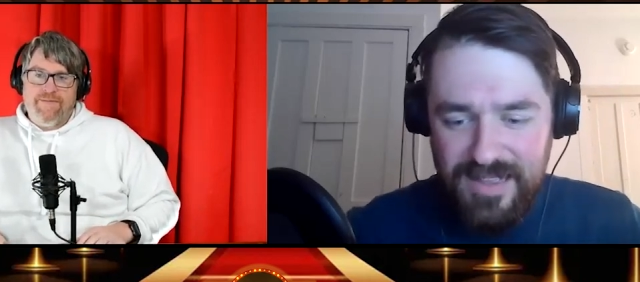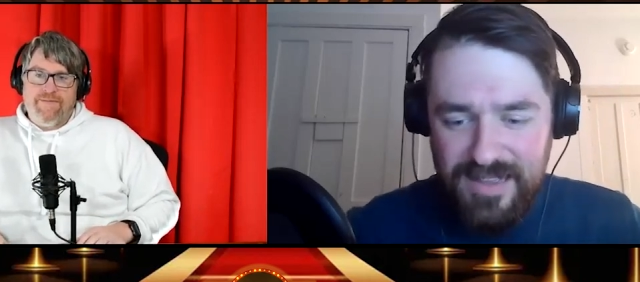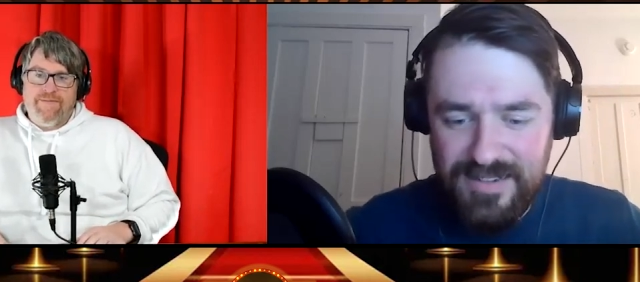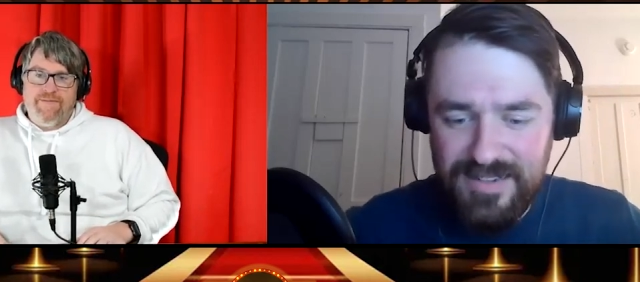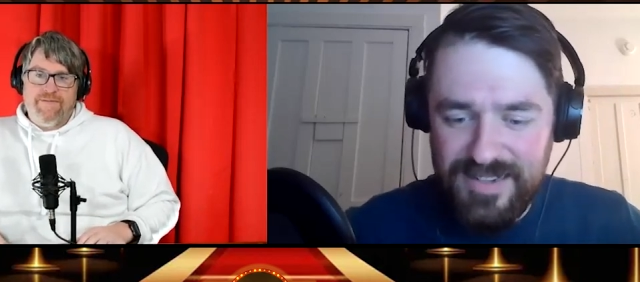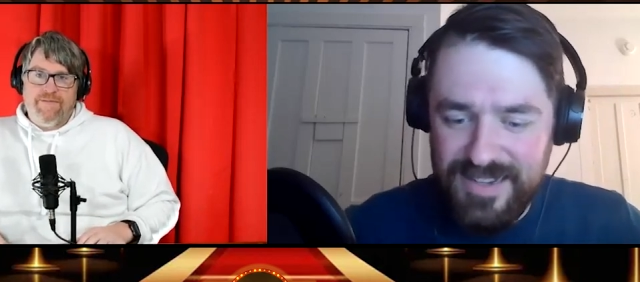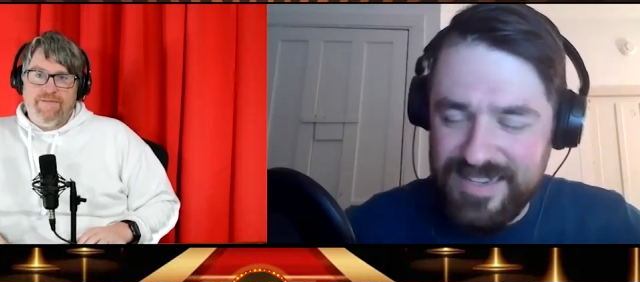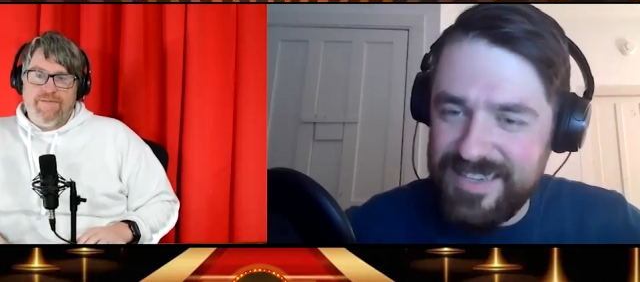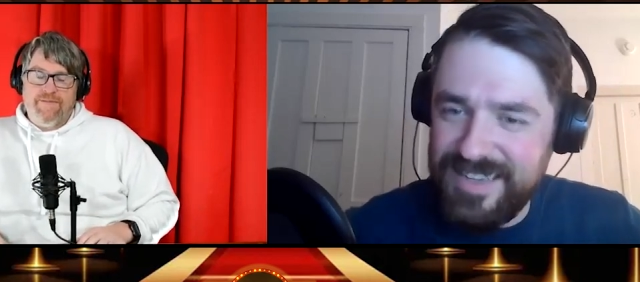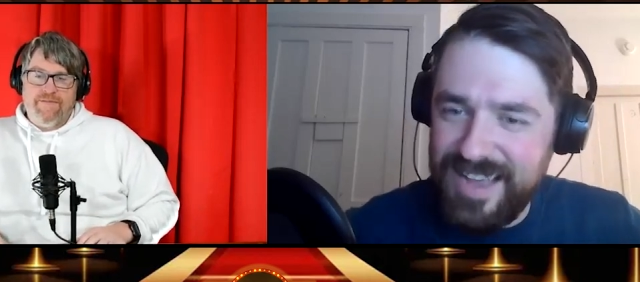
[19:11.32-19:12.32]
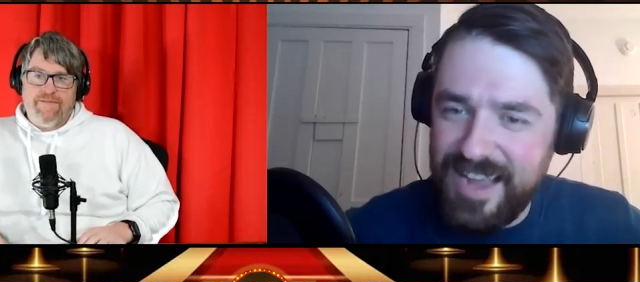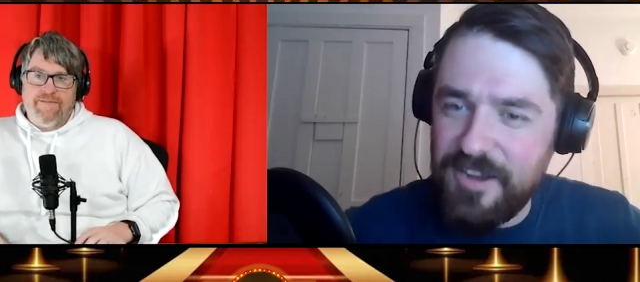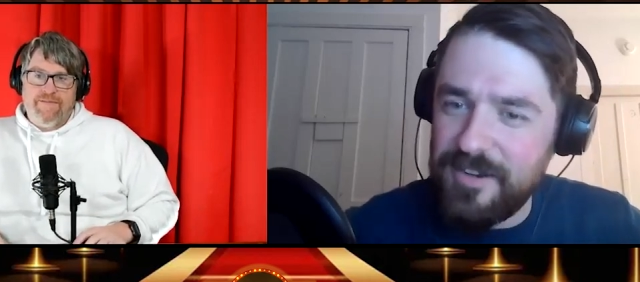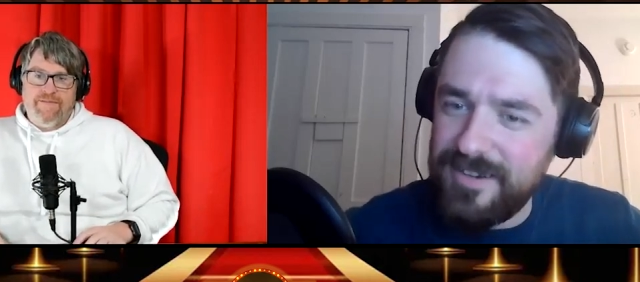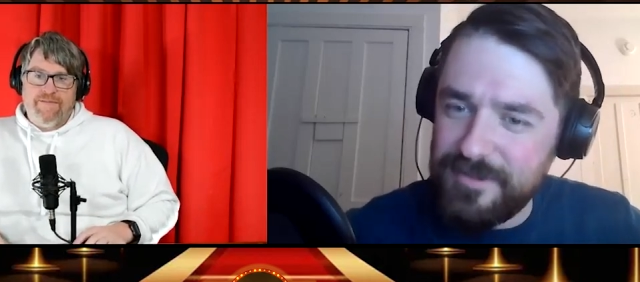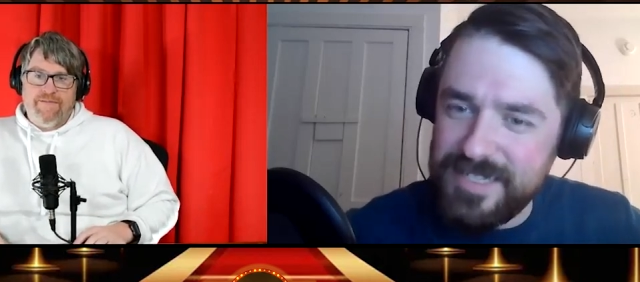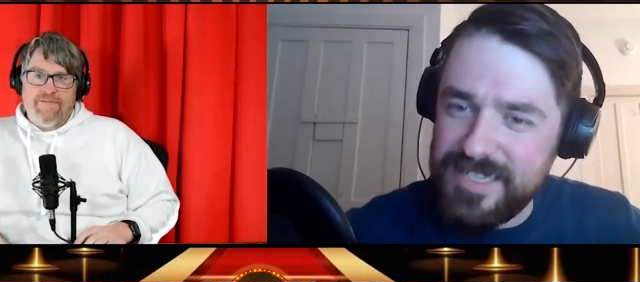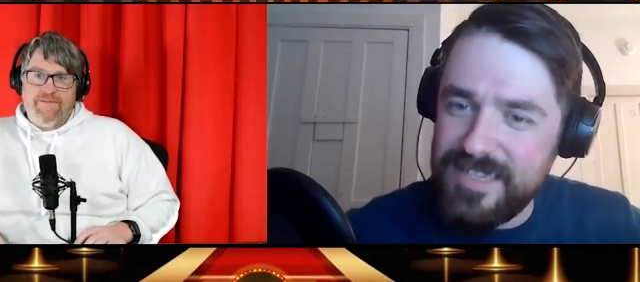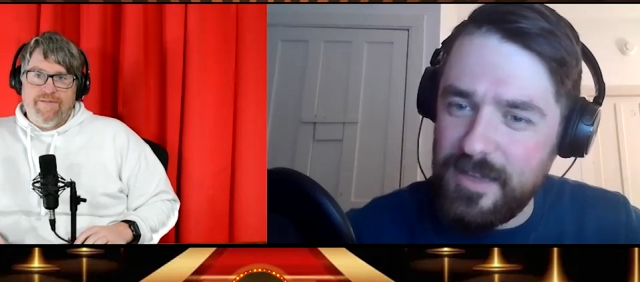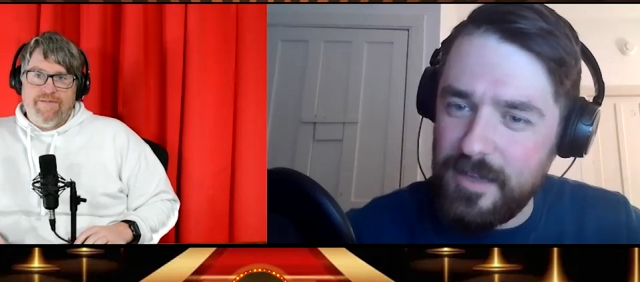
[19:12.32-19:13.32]
Speaker 1: oh, I couldn't
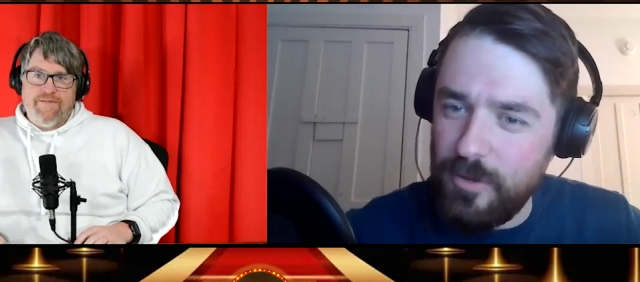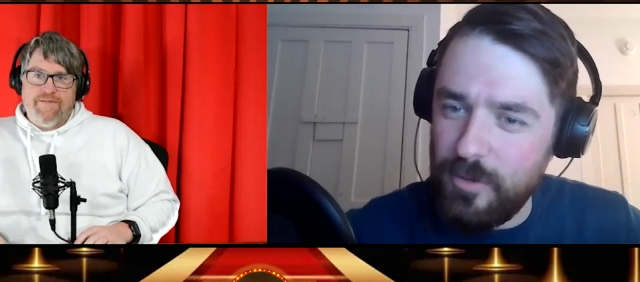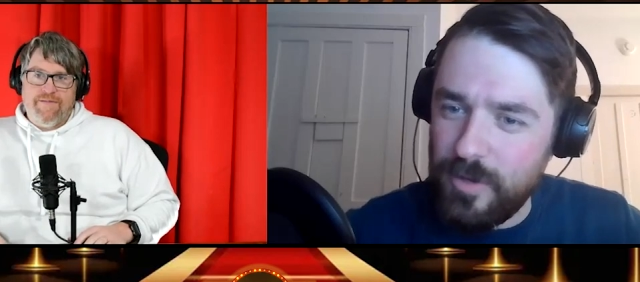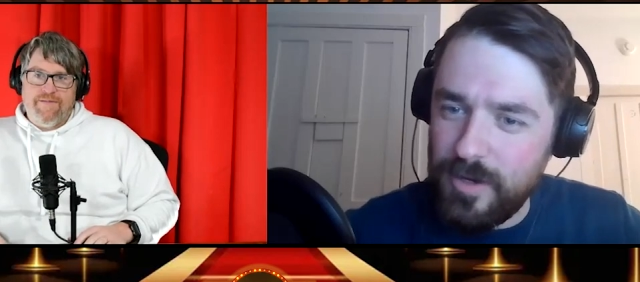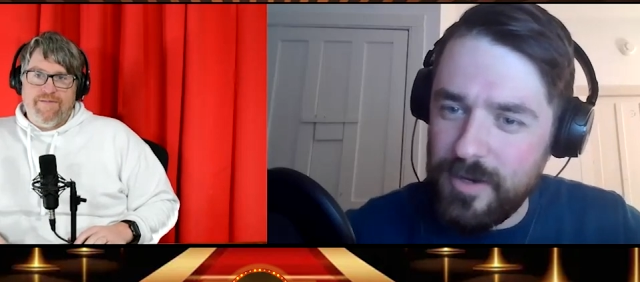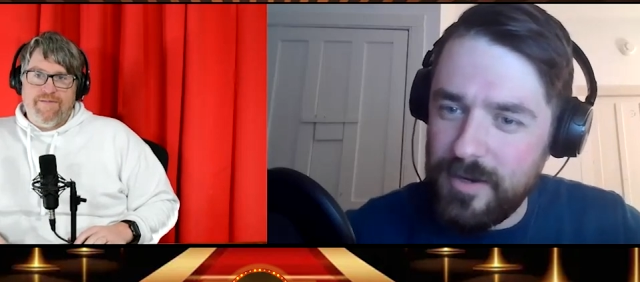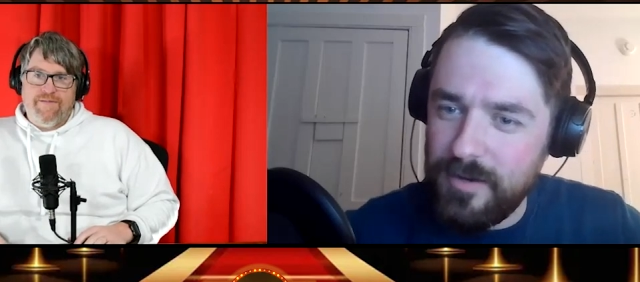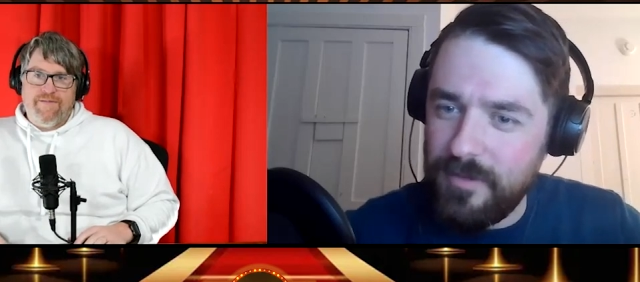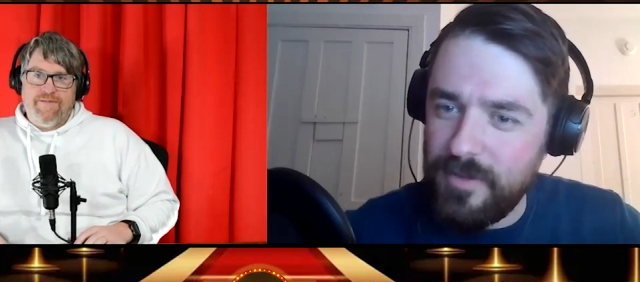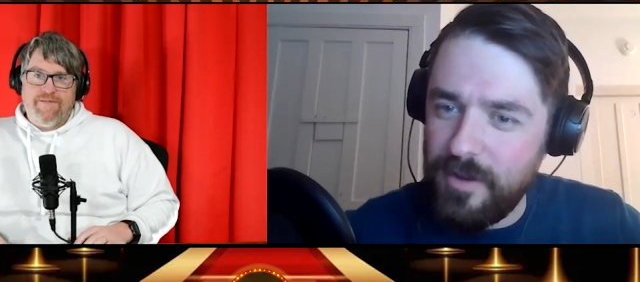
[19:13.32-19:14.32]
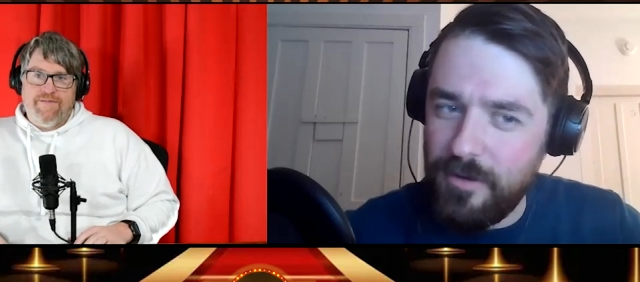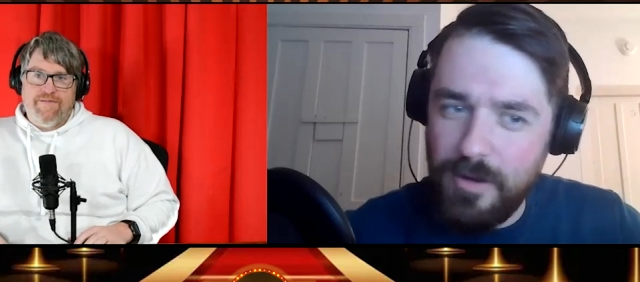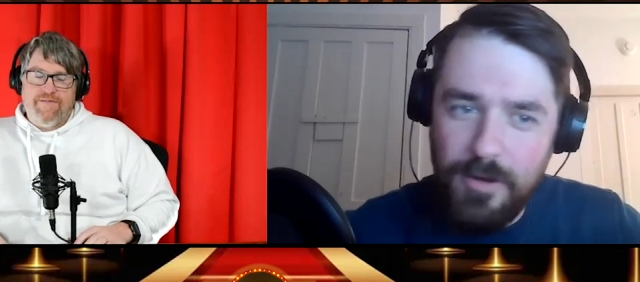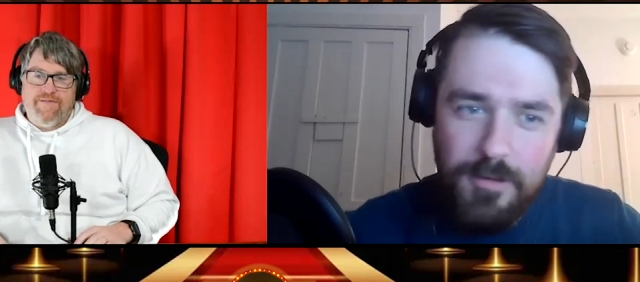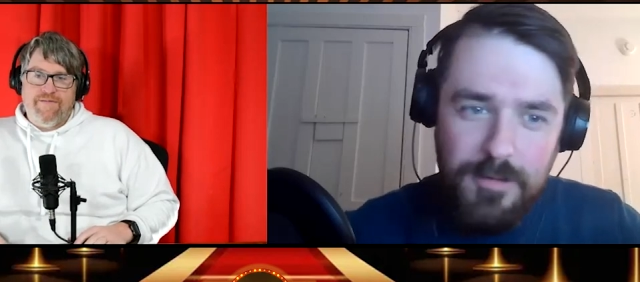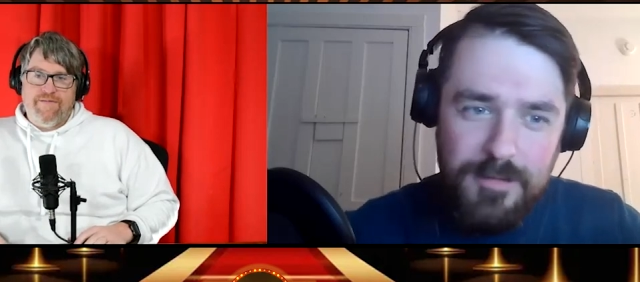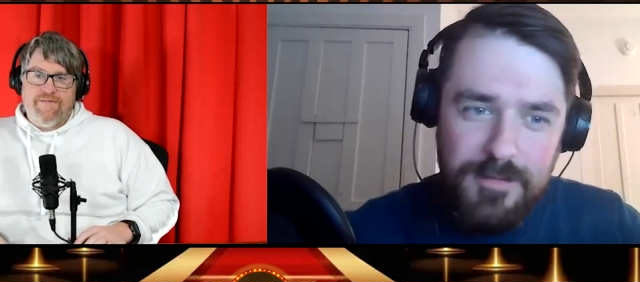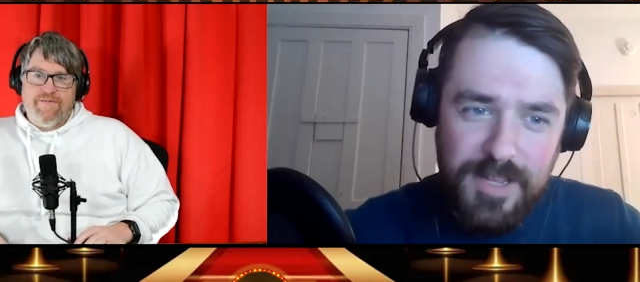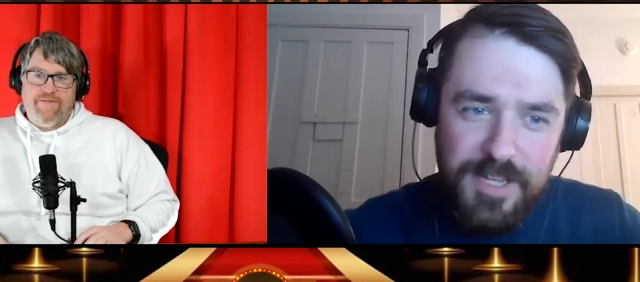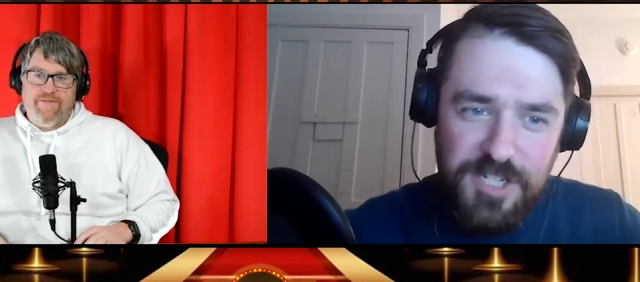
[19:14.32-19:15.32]
resist the allure of Yoko
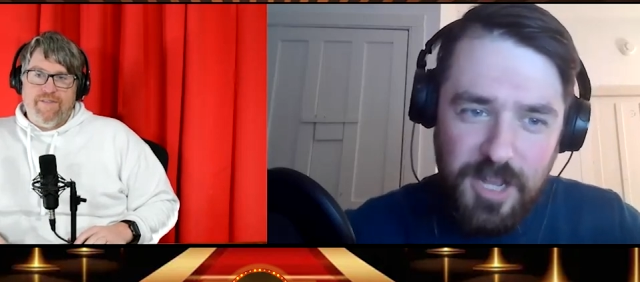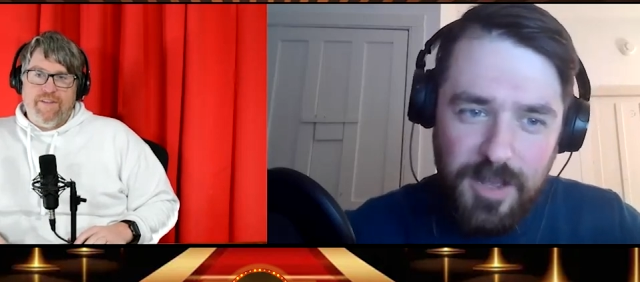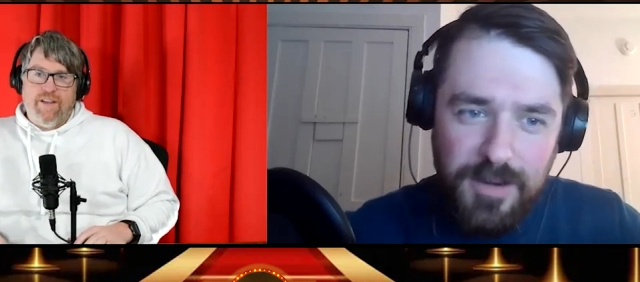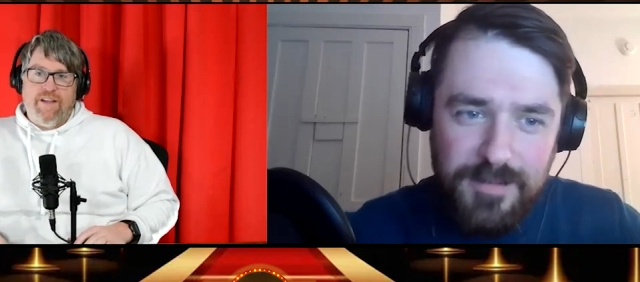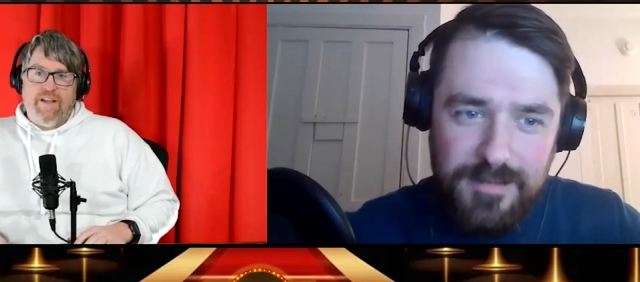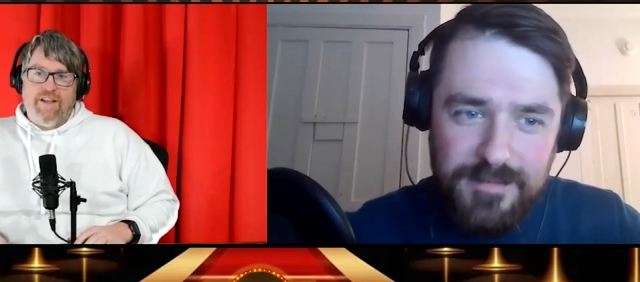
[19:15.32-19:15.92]
and John.